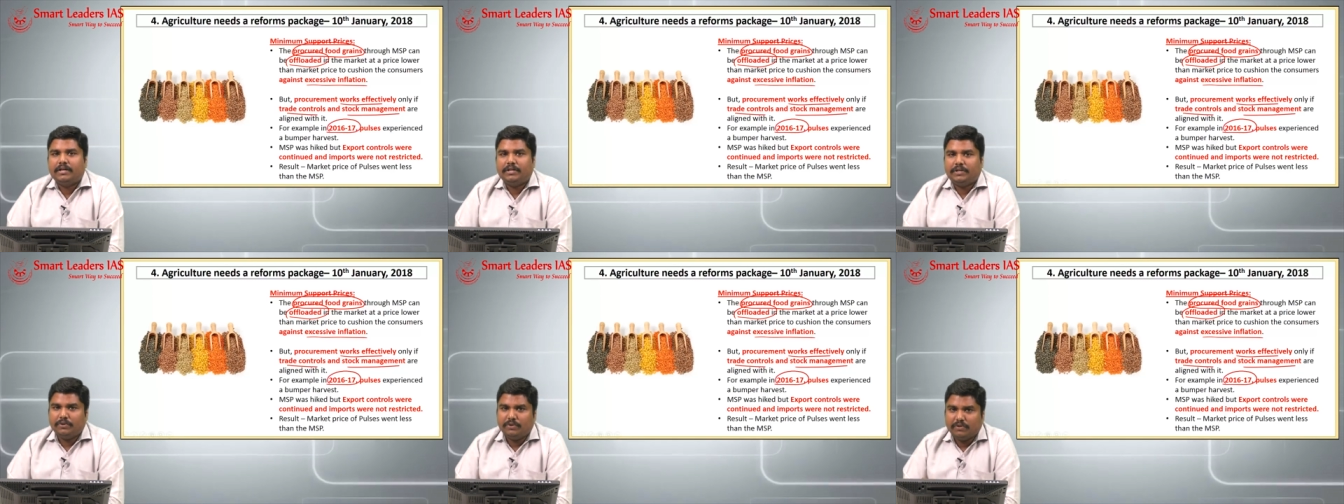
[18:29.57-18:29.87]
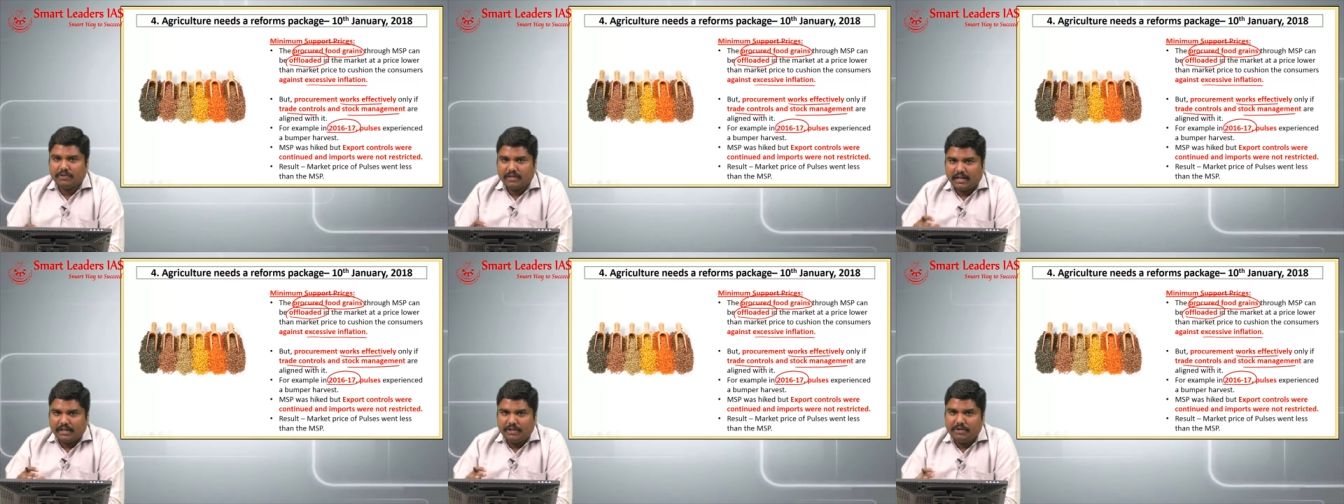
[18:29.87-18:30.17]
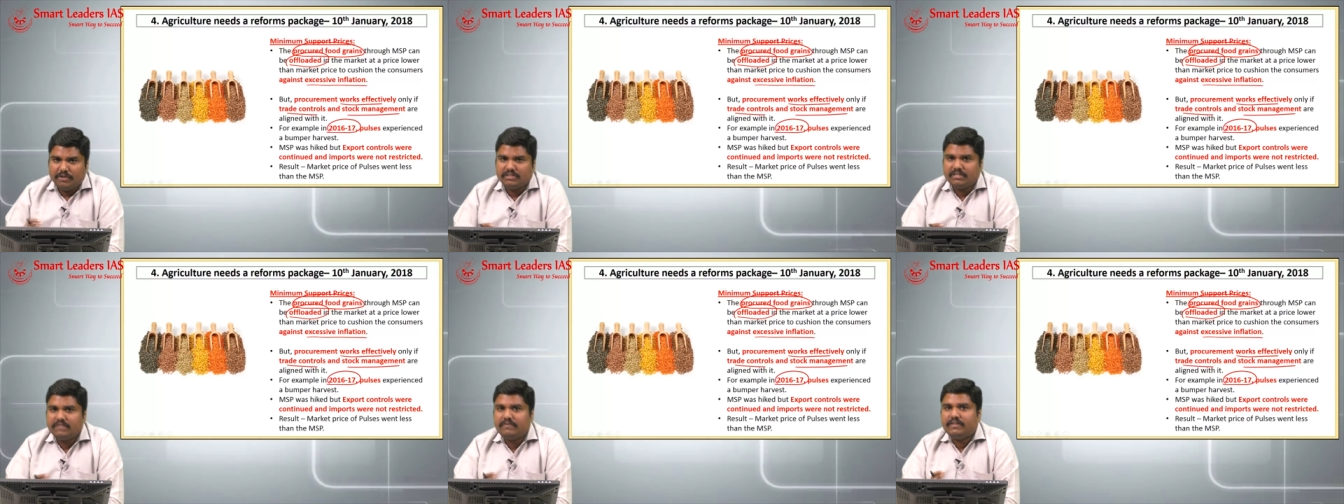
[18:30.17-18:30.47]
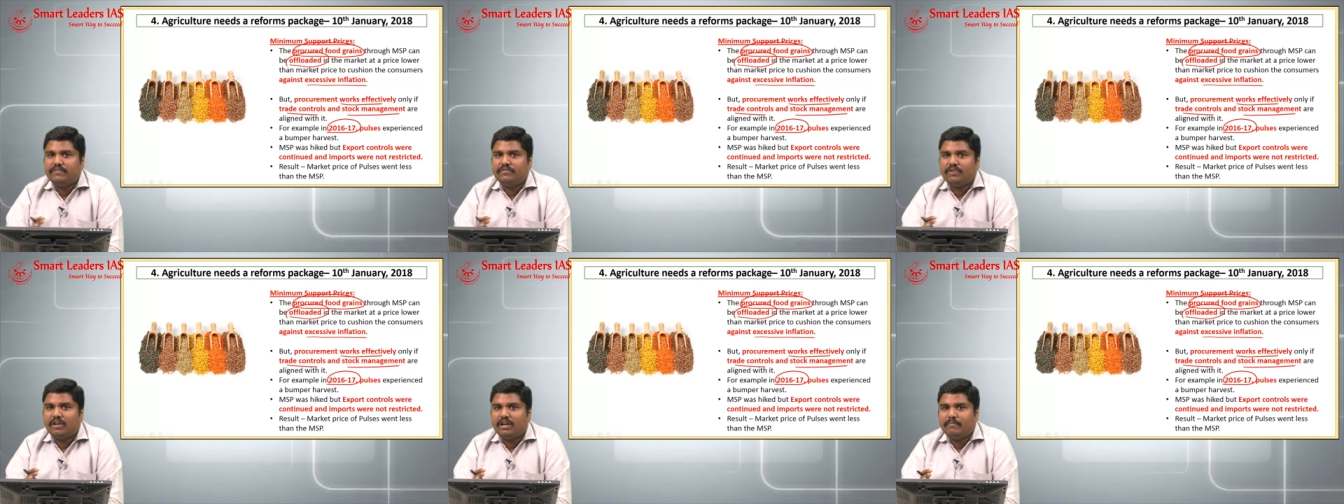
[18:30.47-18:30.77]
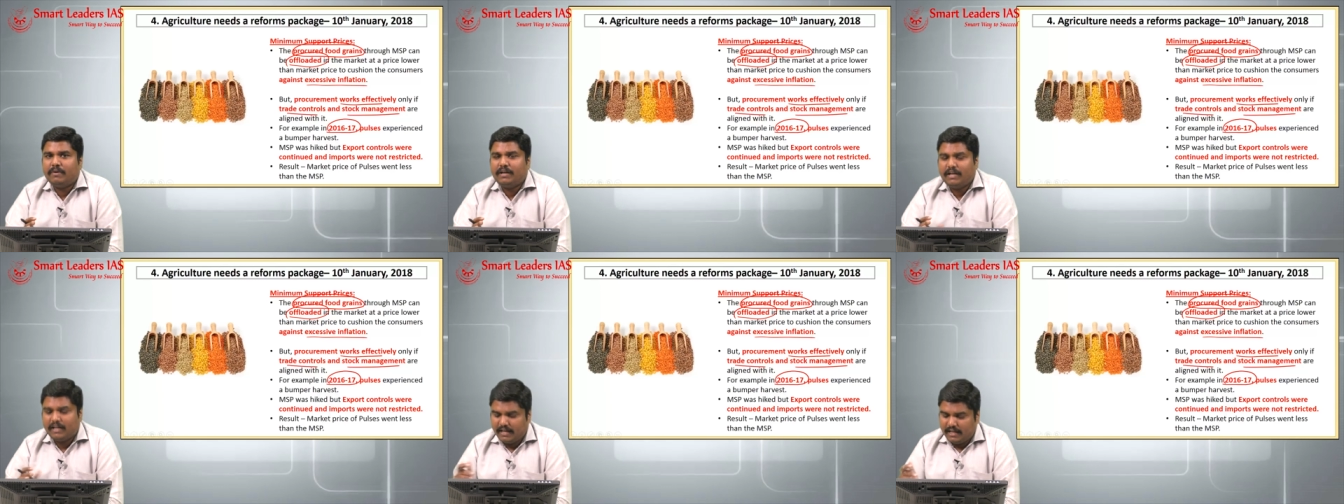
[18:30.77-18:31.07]
due to conducive
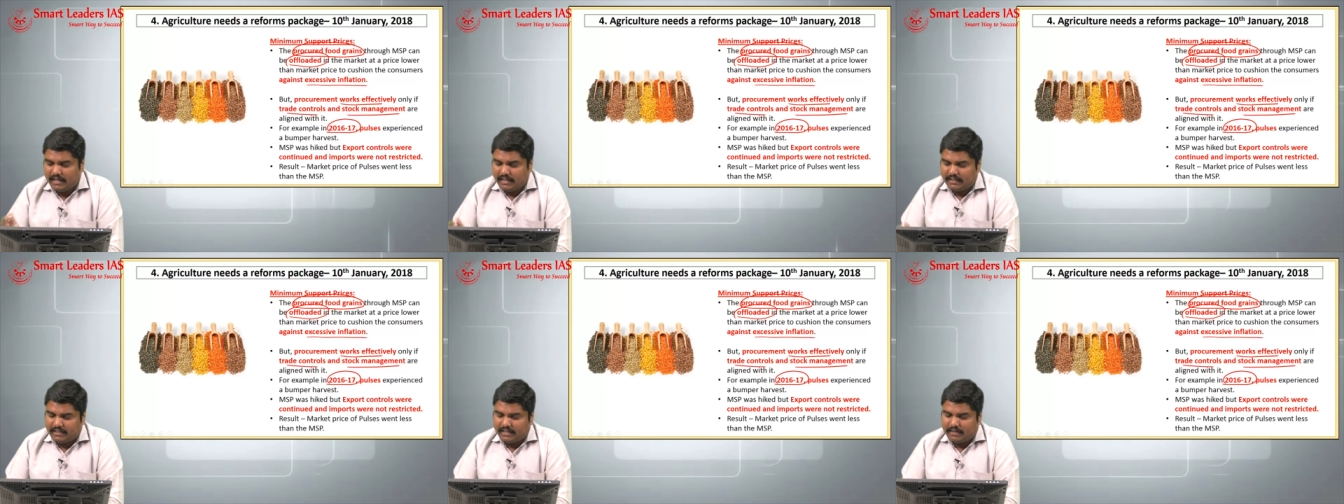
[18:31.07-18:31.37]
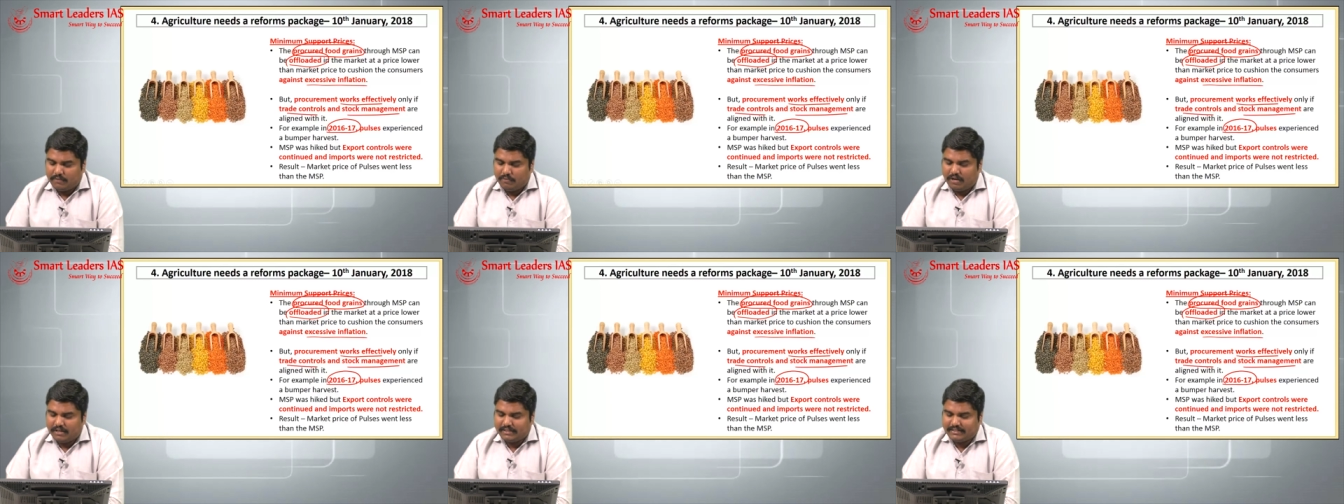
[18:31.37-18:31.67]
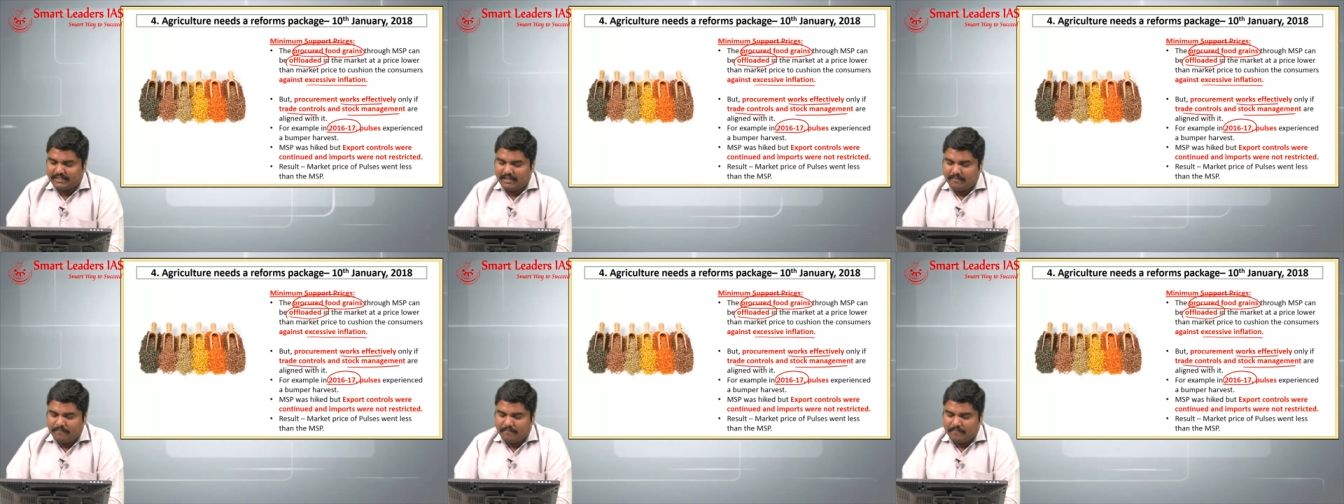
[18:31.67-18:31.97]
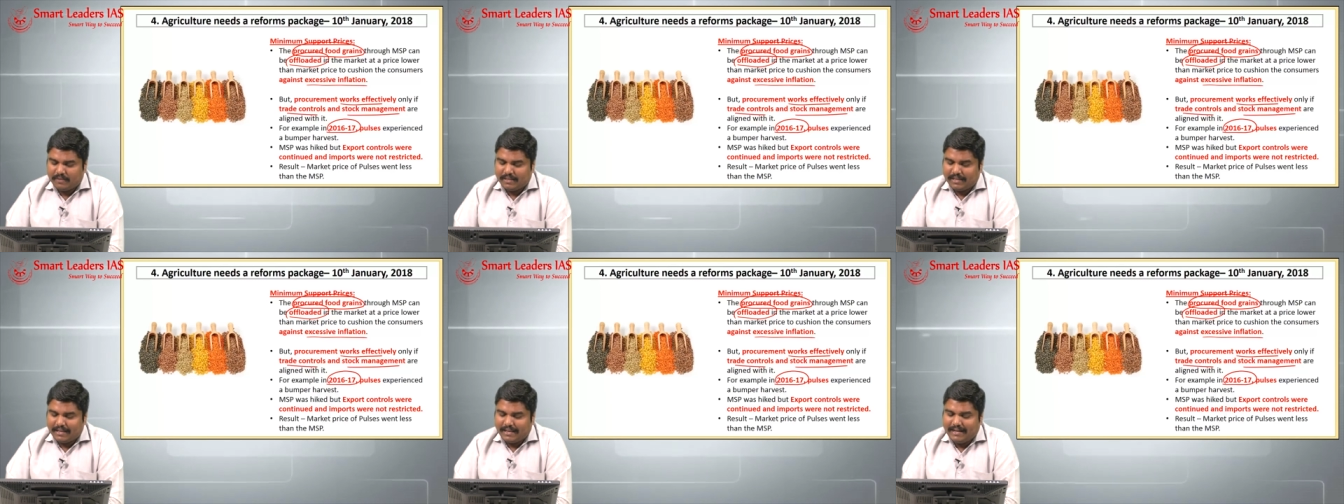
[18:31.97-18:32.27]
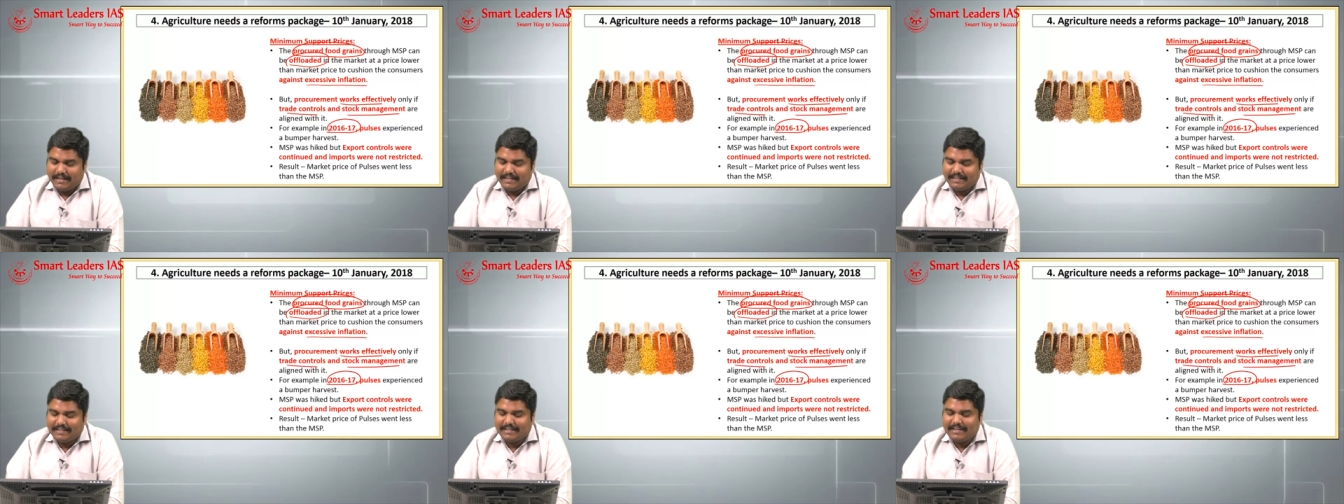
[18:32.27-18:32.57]
environment, there was a
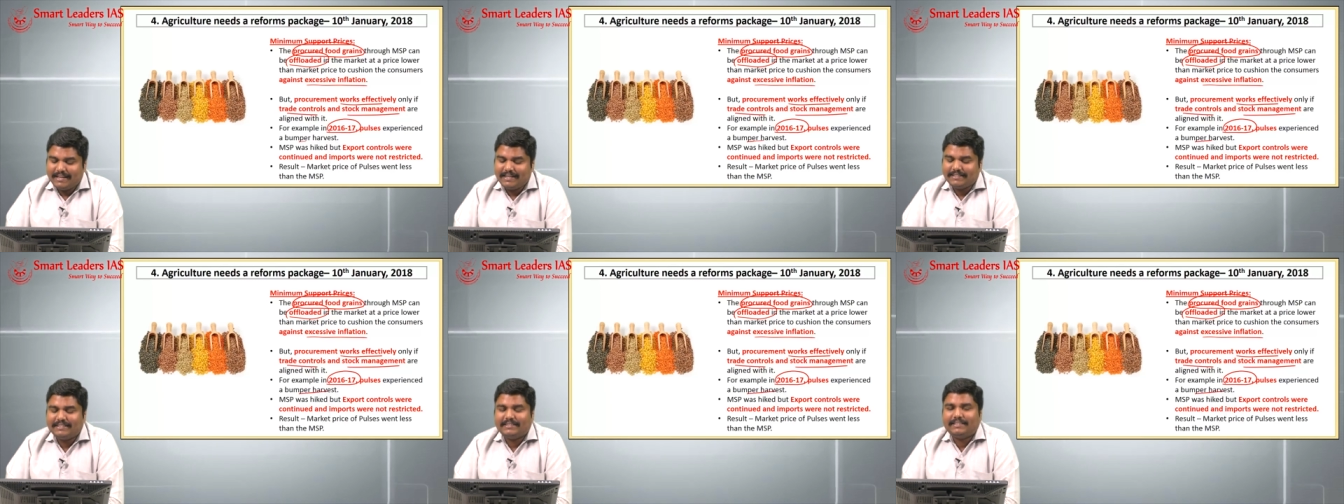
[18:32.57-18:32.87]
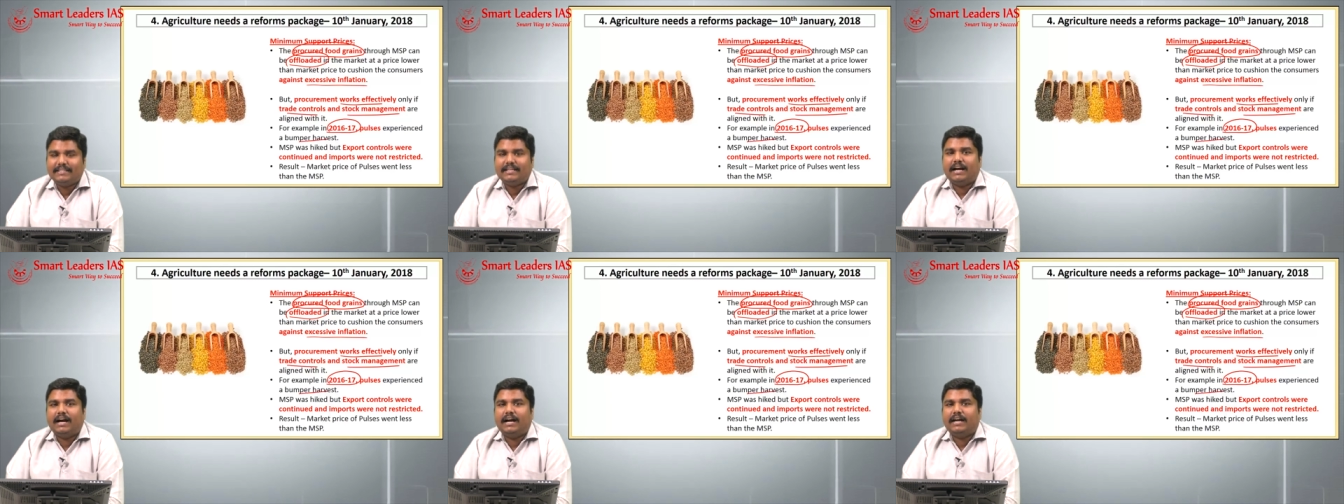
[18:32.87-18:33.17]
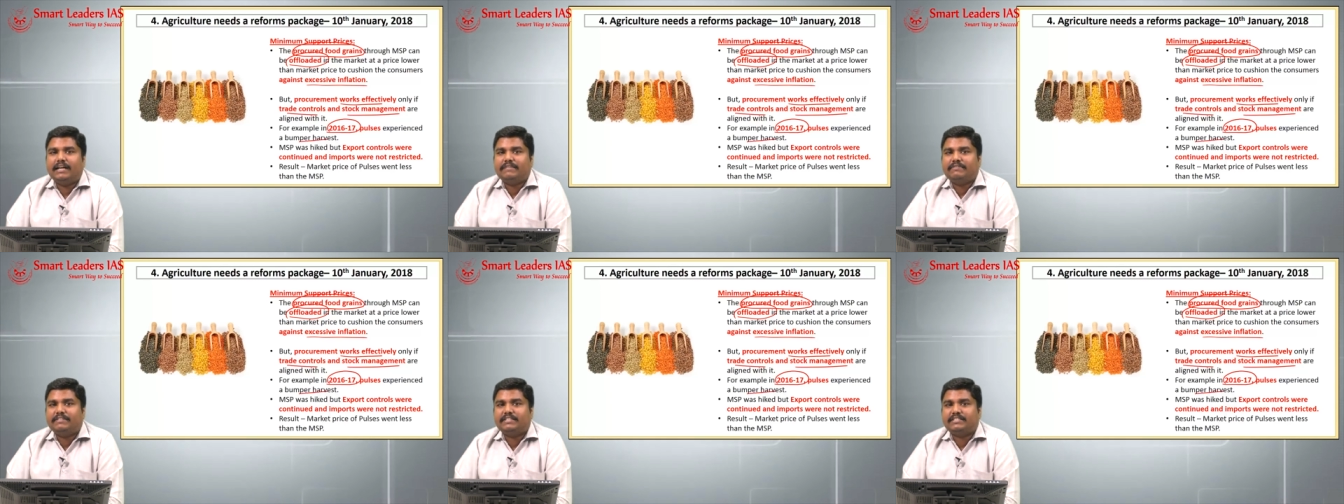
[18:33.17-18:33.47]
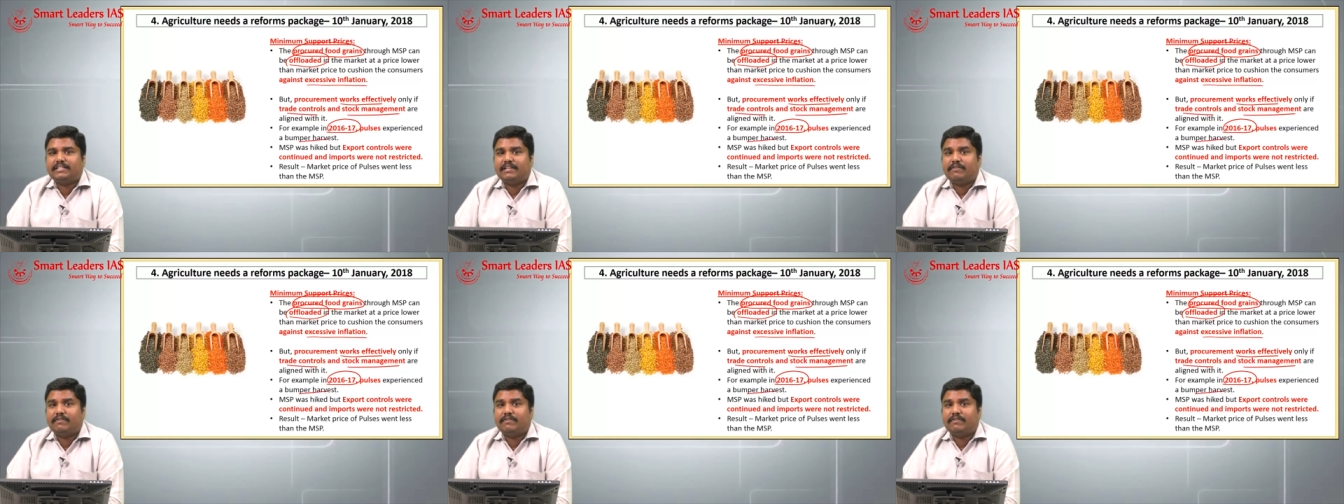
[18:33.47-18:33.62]
increase in the harvest.